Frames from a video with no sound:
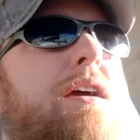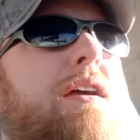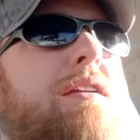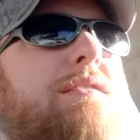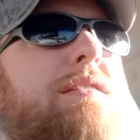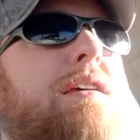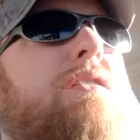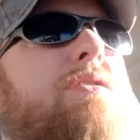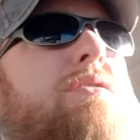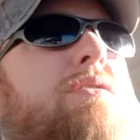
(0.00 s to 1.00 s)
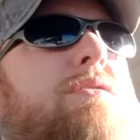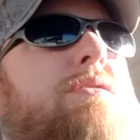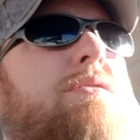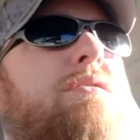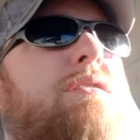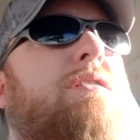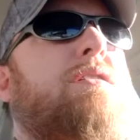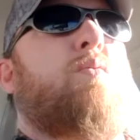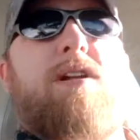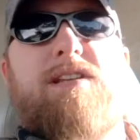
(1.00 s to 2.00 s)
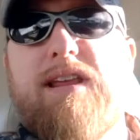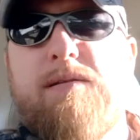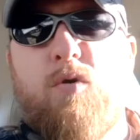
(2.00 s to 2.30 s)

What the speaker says: until Wednesday